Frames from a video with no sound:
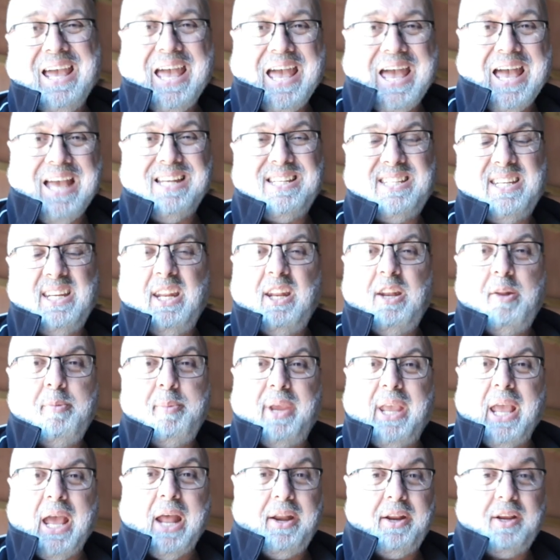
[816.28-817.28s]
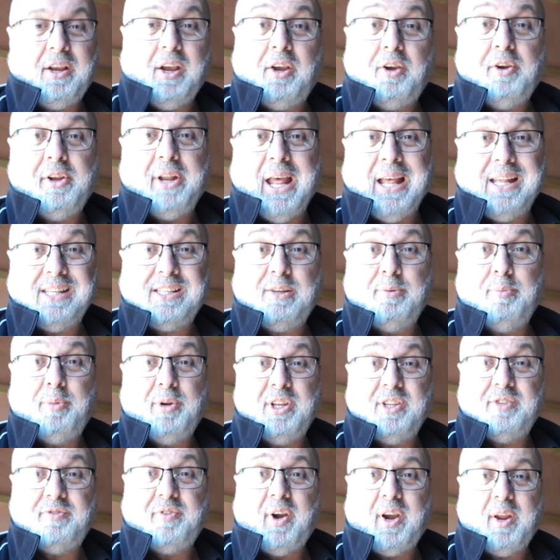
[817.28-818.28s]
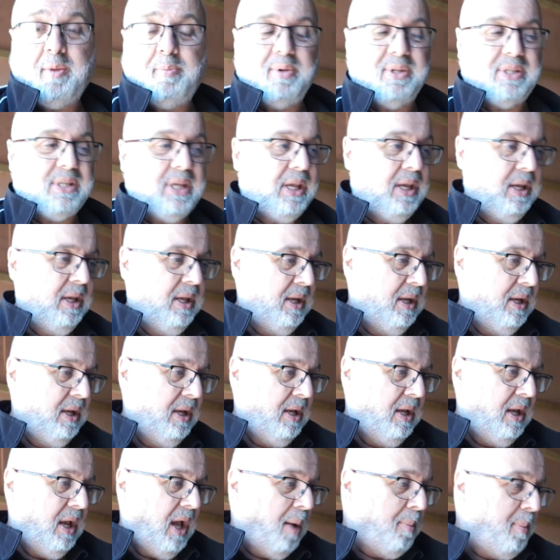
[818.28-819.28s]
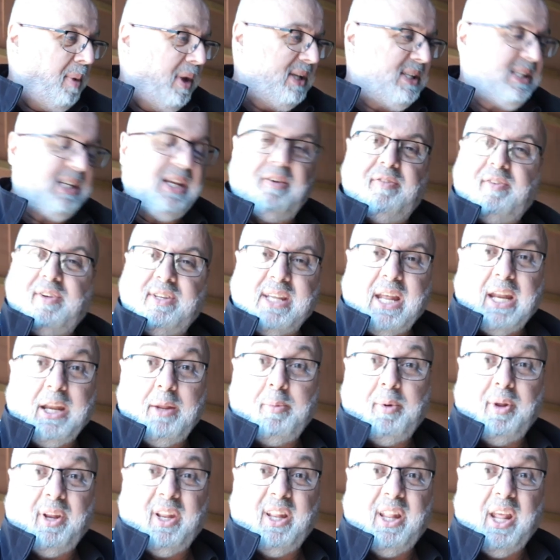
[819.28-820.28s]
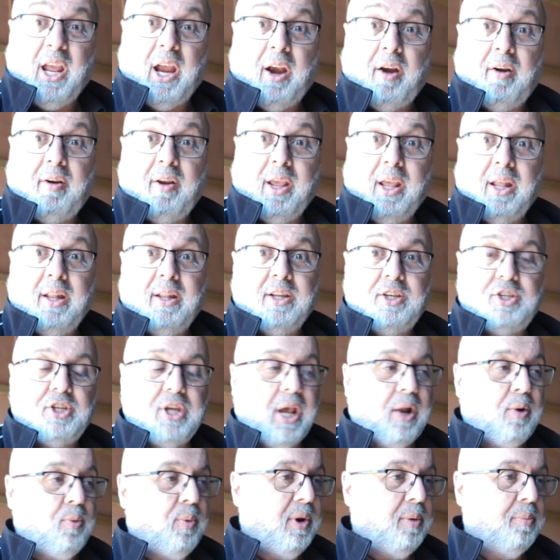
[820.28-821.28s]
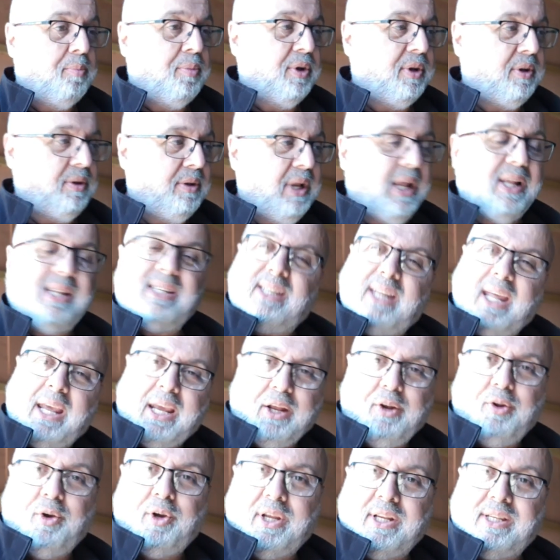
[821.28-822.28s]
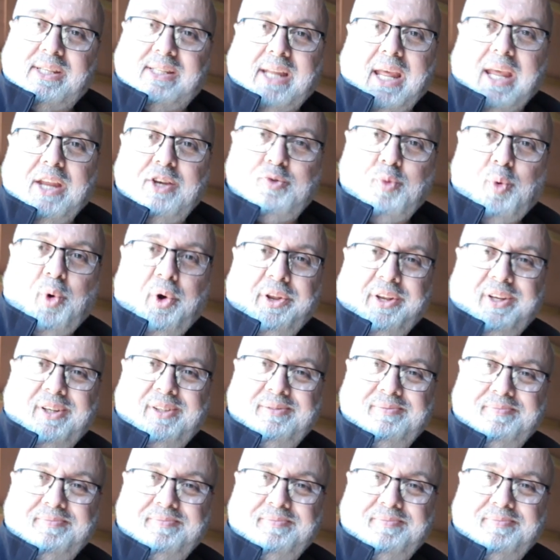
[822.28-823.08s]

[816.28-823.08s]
Anthony, the mechanic, I could ask him, but he's very busy. I might see if there's anybody there in the shed with him, but let's take a look at stage one.